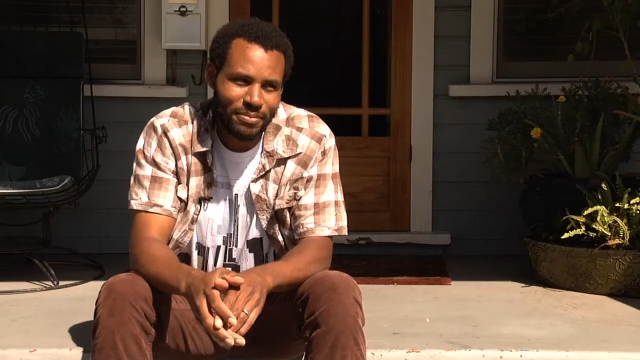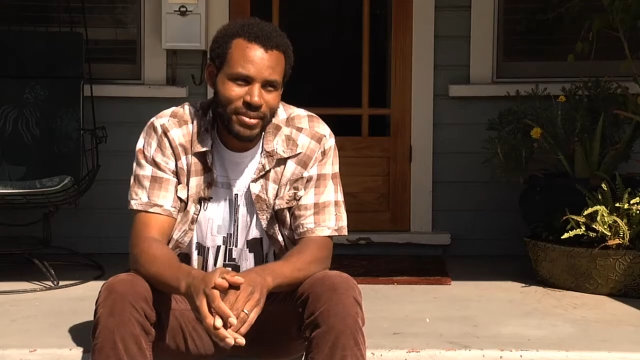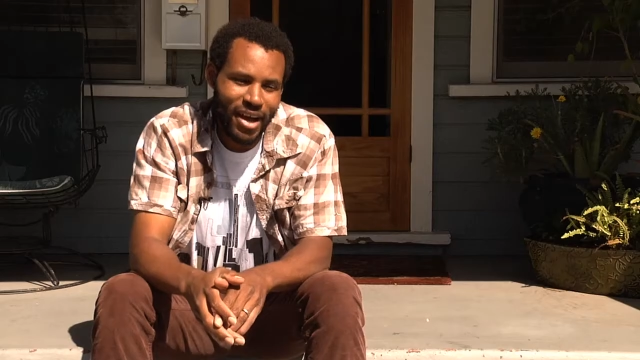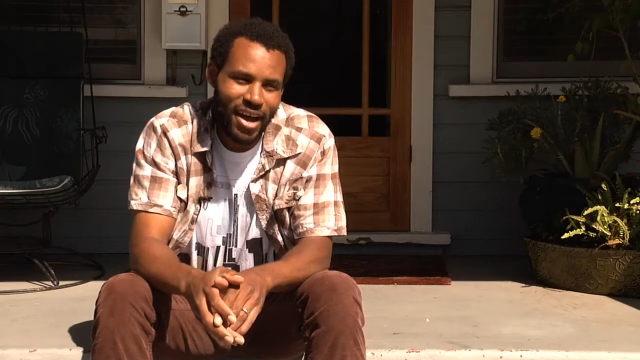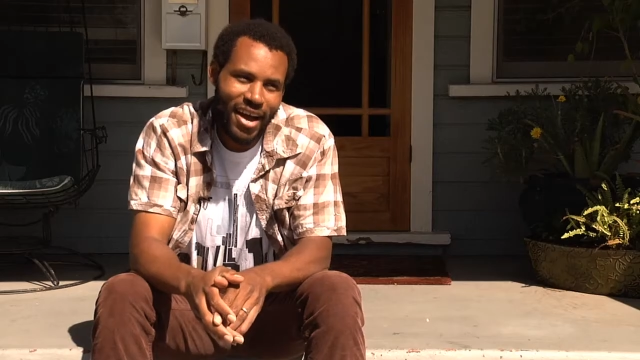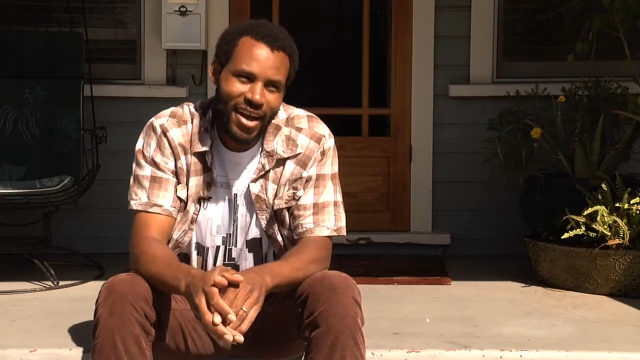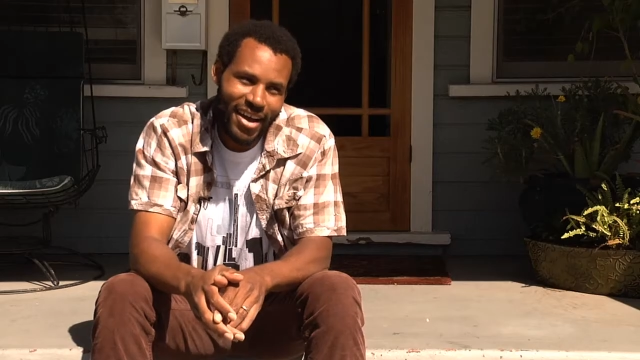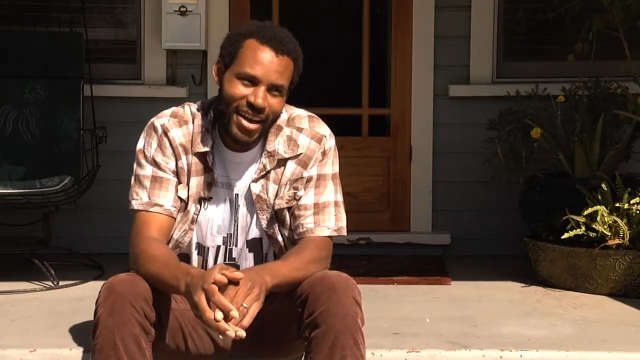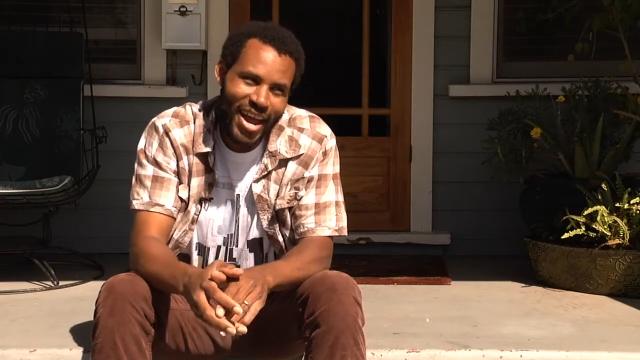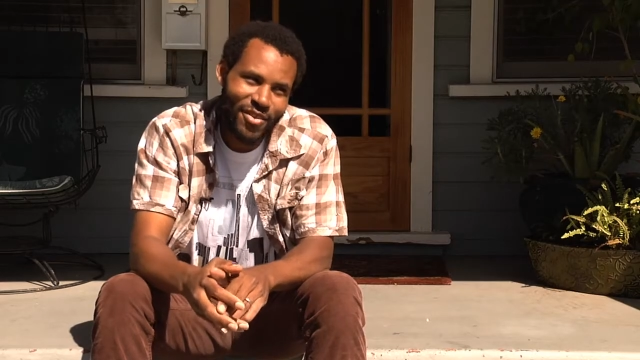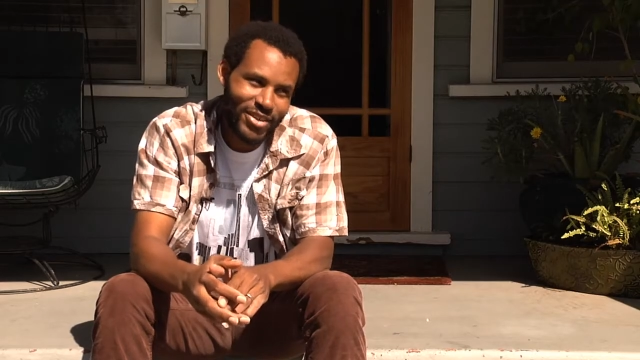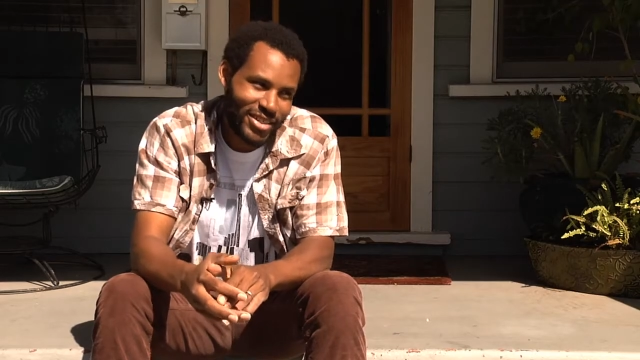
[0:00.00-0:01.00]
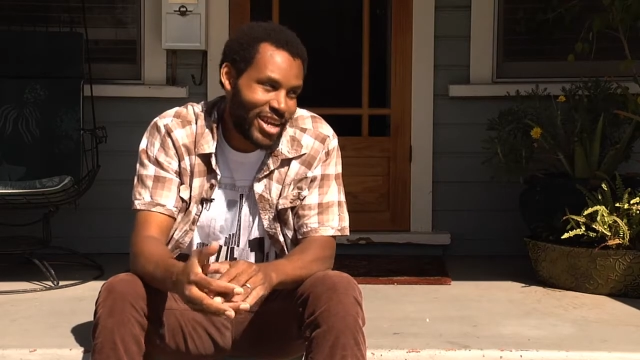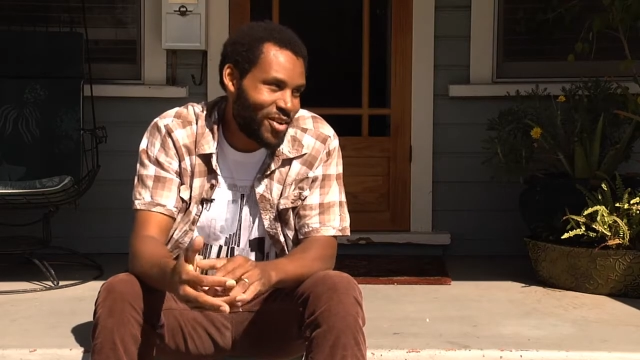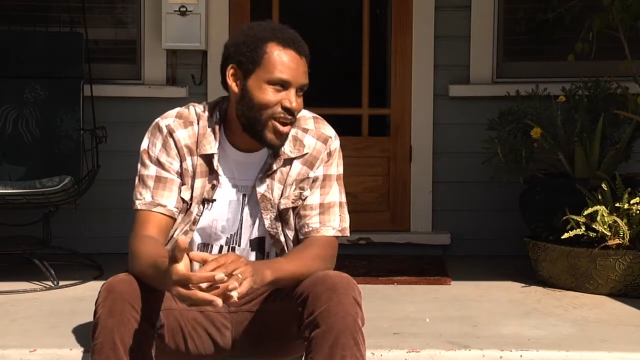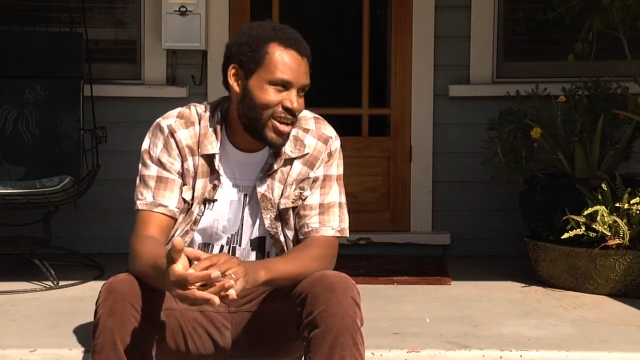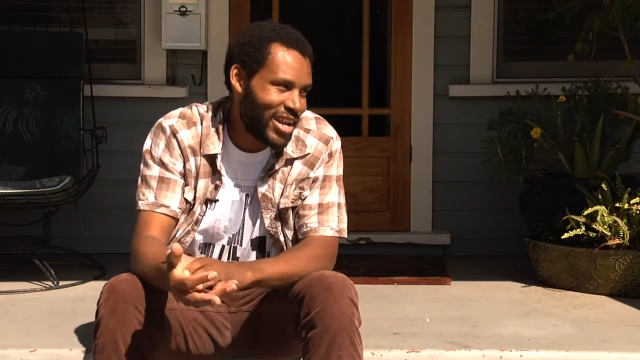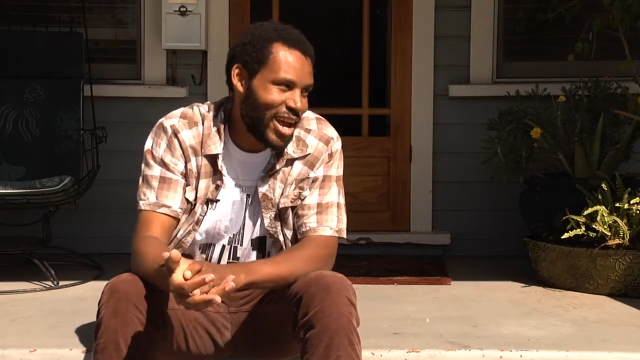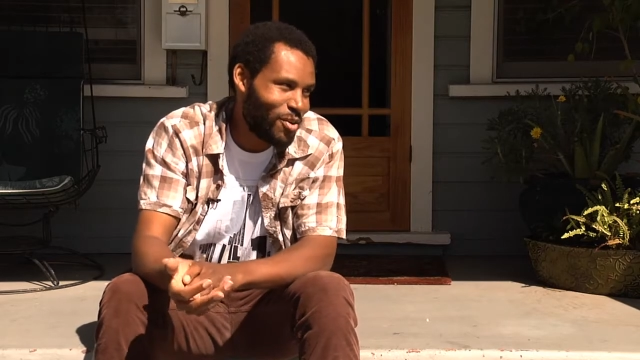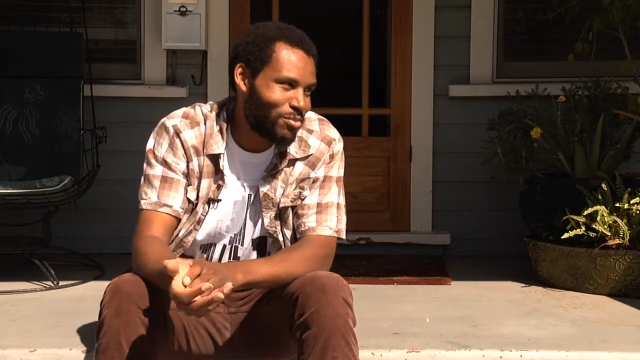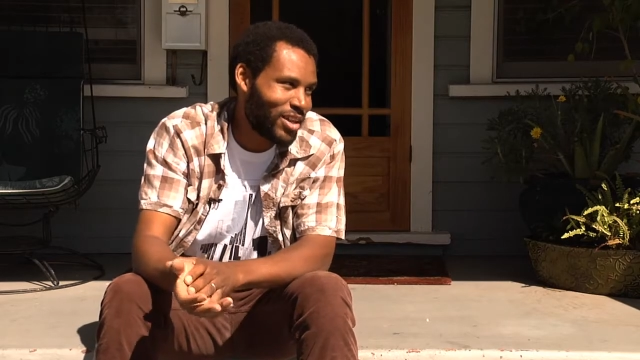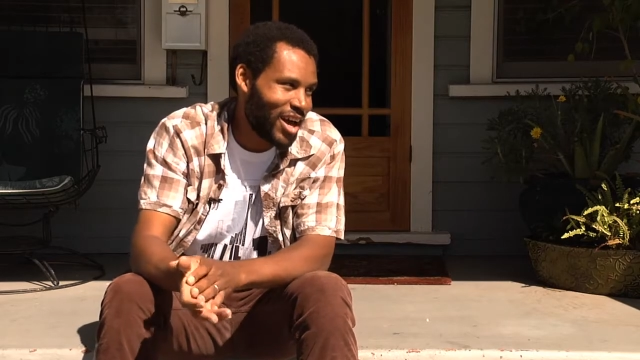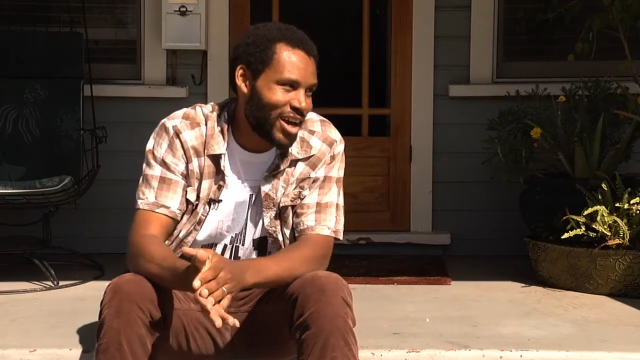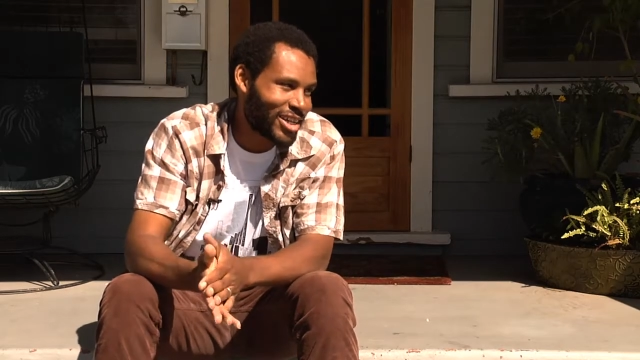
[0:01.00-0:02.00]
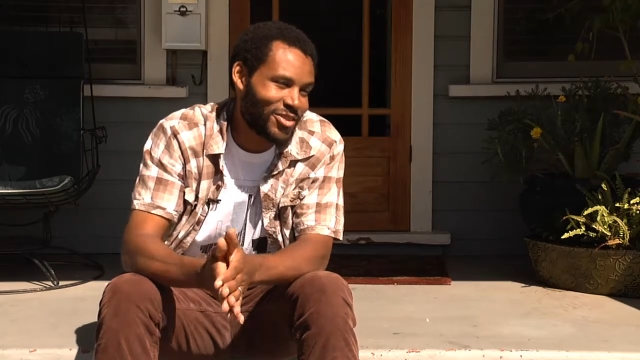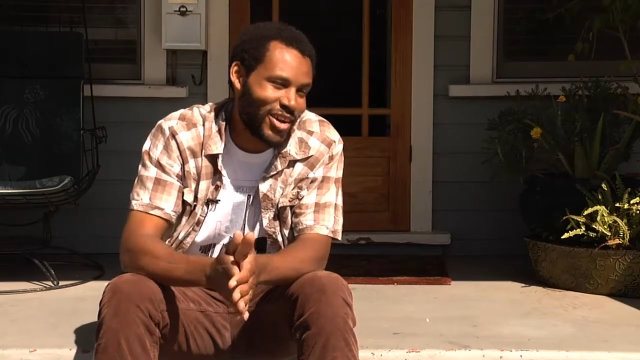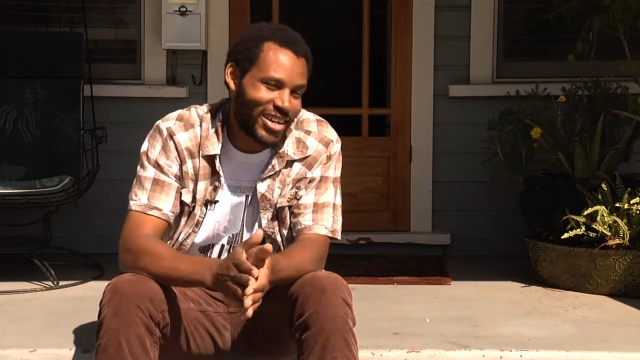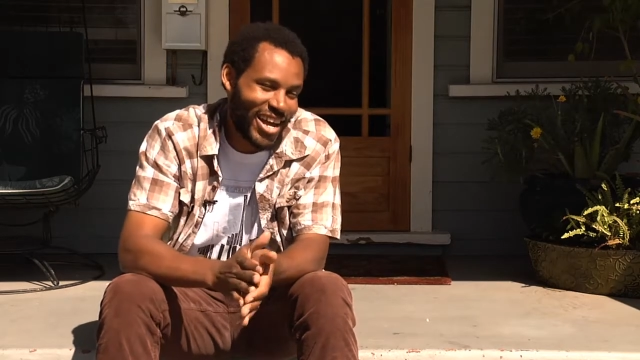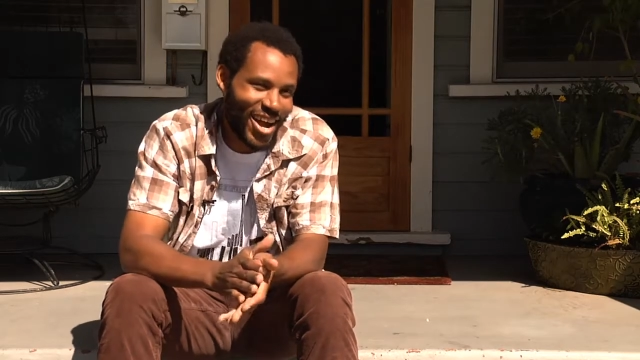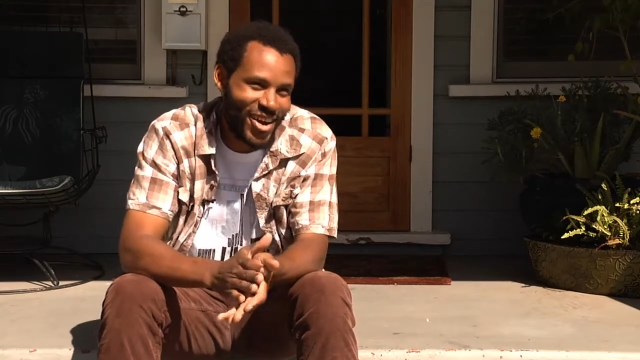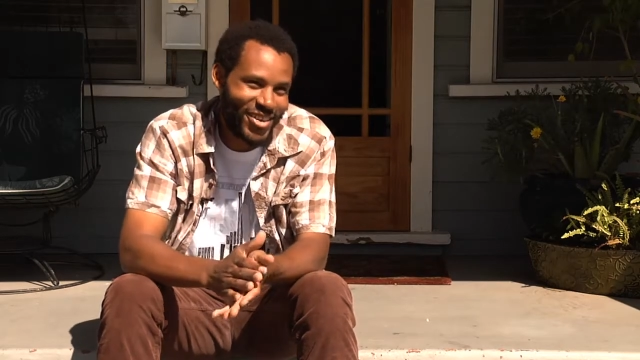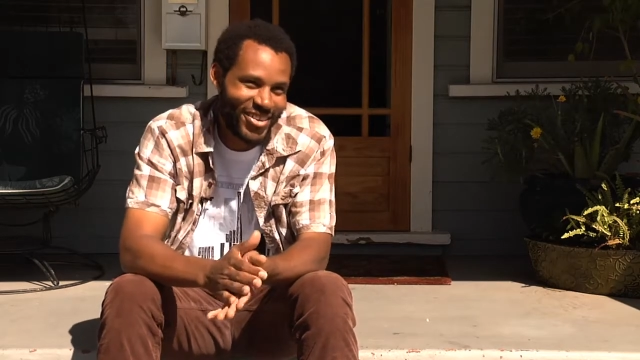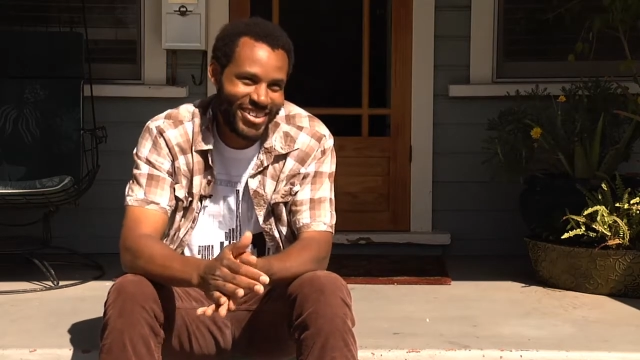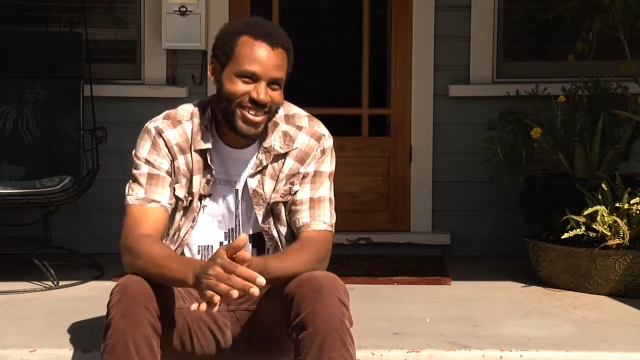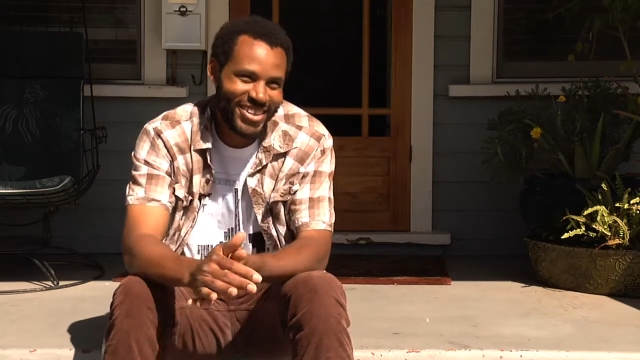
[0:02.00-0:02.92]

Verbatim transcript: Uh, I'd have to say right now, blocks right now.